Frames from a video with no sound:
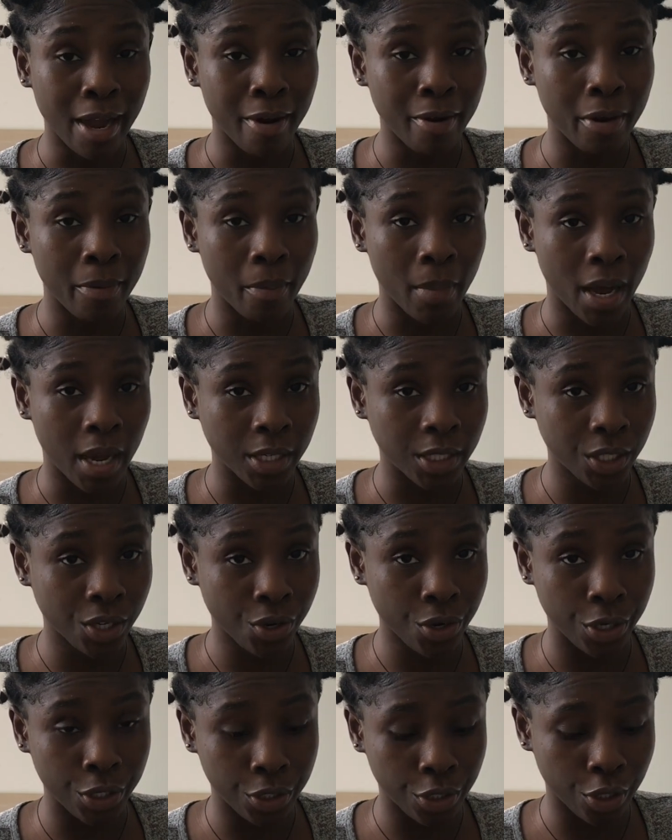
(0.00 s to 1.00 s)
aren't much
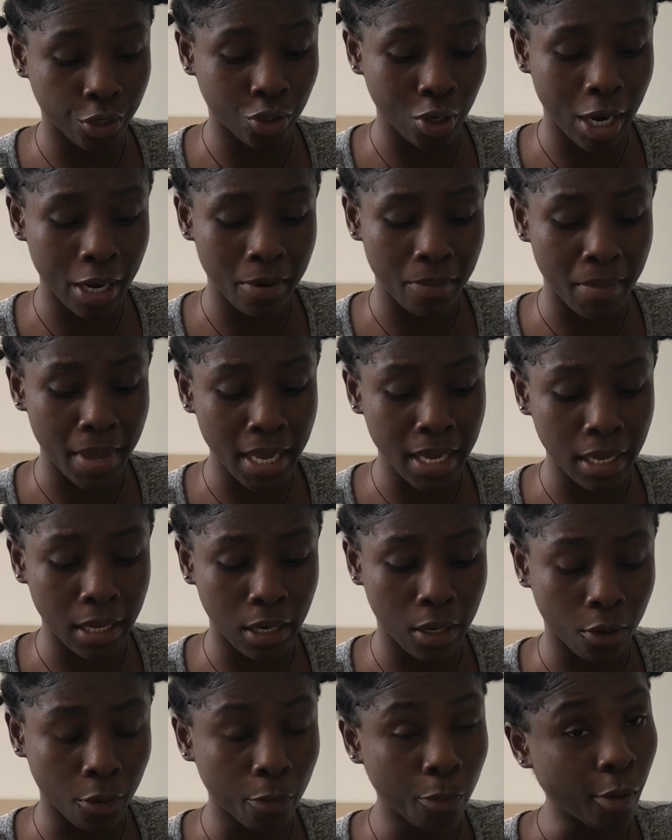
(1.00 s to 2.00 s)
because you're trying to make
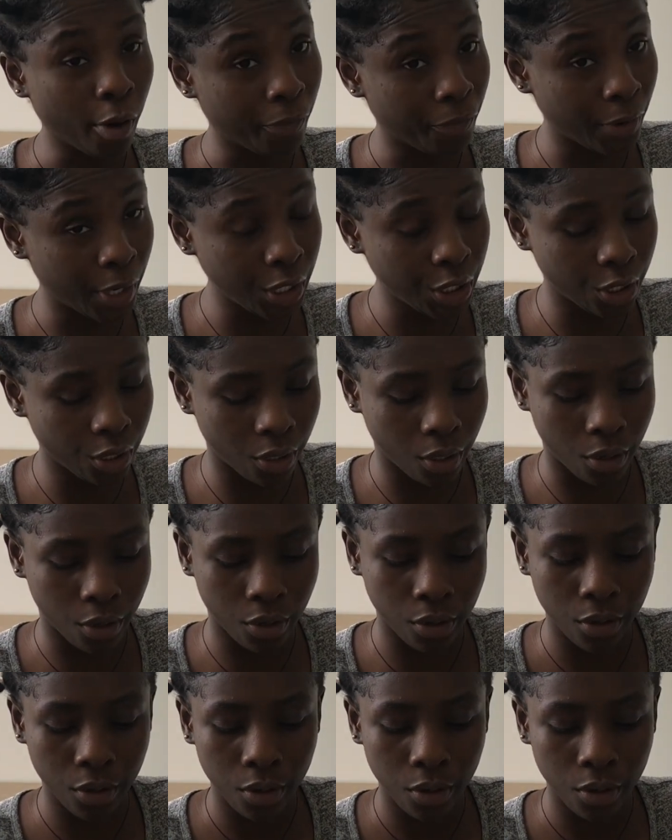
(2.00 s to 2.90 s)
it look professional.